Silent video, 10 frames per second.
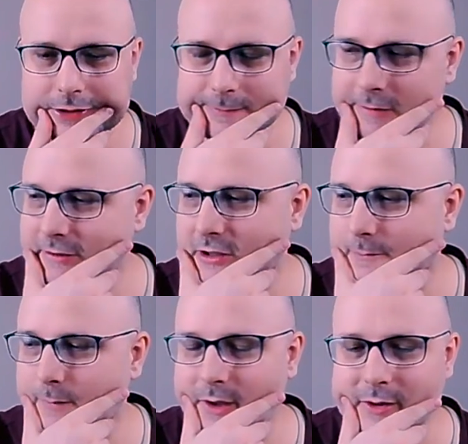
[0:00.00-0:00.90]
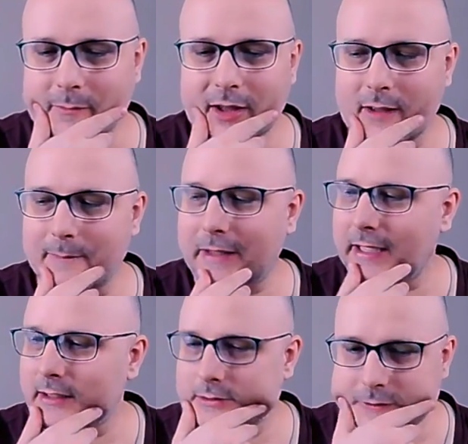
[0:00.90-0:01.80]
I'm not really going to bother to play it
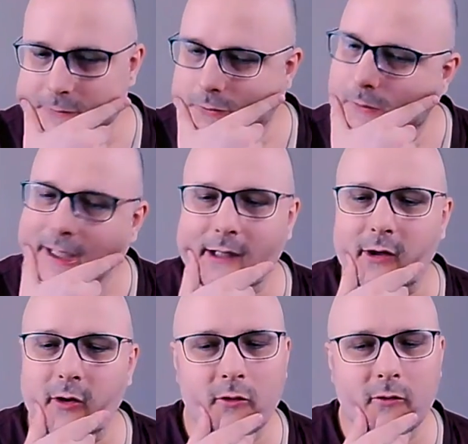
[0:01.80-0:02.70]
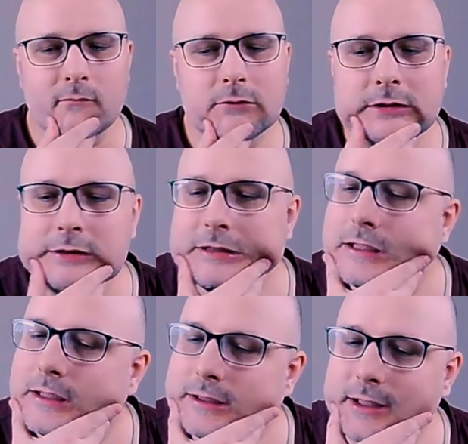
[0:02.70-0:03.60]
back. You go ahead and go.
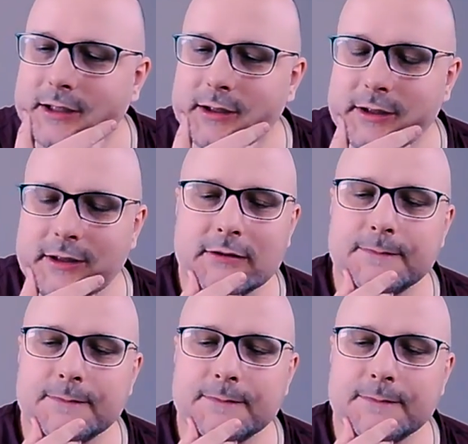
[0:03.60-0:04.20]
Dudley.